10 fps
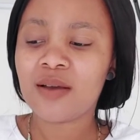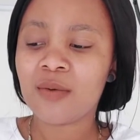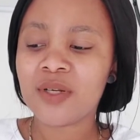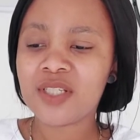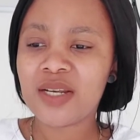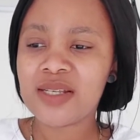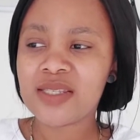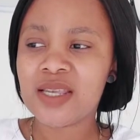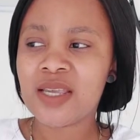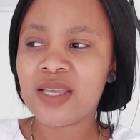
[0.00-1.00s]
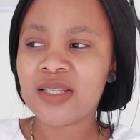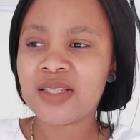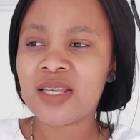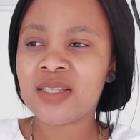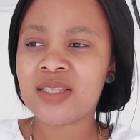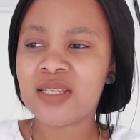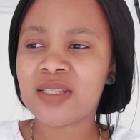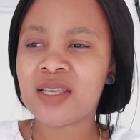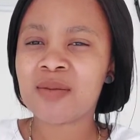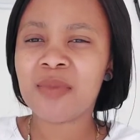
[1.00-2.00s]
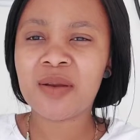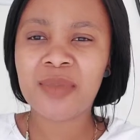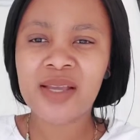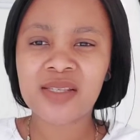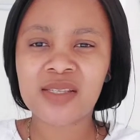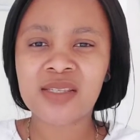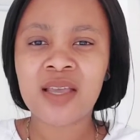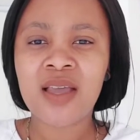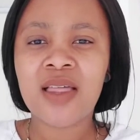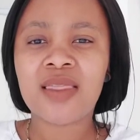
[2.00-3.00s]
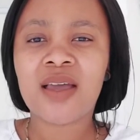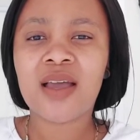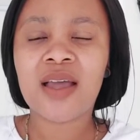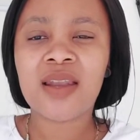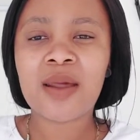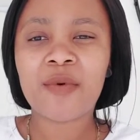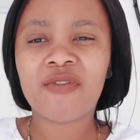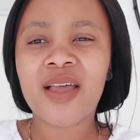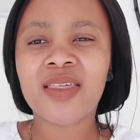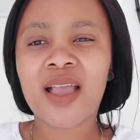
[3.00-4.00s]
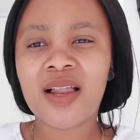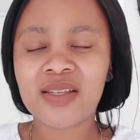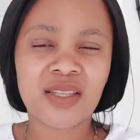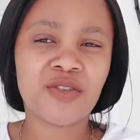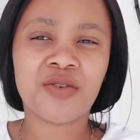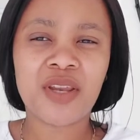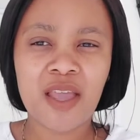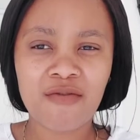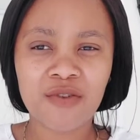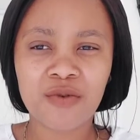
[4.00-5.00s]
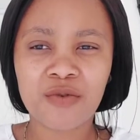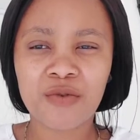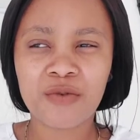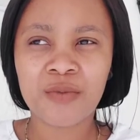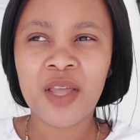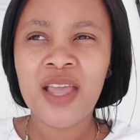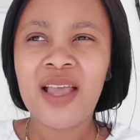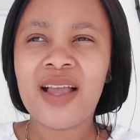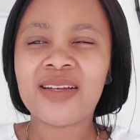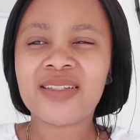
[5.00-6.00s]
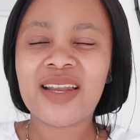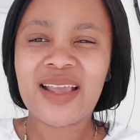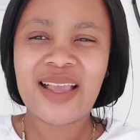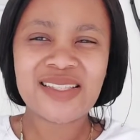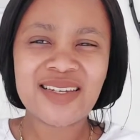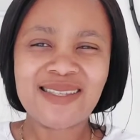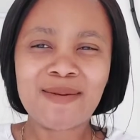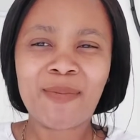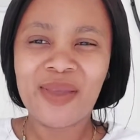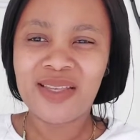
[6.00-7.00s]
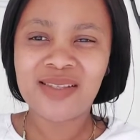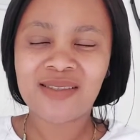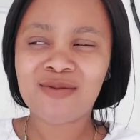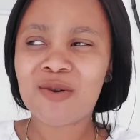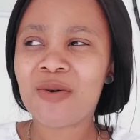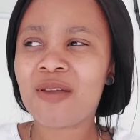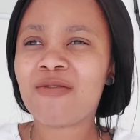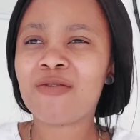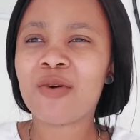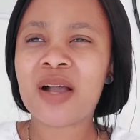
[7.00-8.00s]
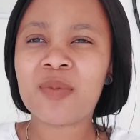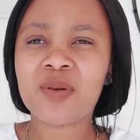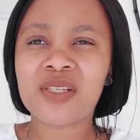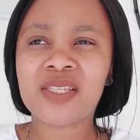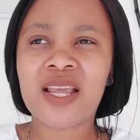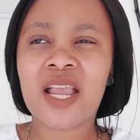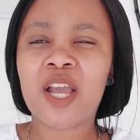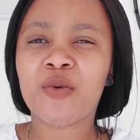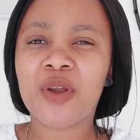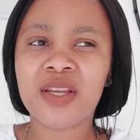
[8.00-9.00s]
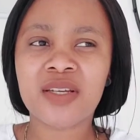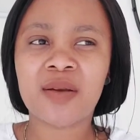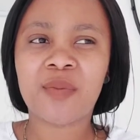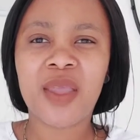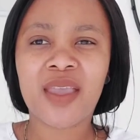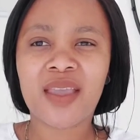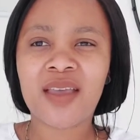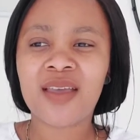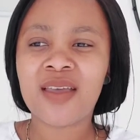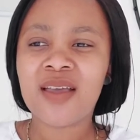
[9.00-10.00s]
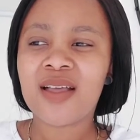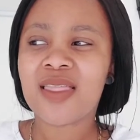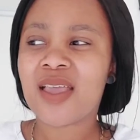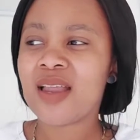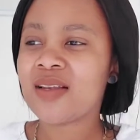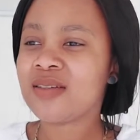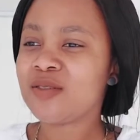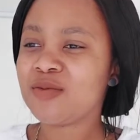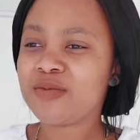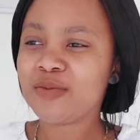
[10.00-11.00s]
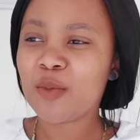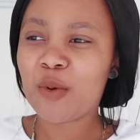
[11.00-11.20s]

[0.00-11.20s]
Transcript: what shall I say, it minimizes the number of other colors that you could have in your room. And like I said, it's a base. So if your carpet is like red and pink, then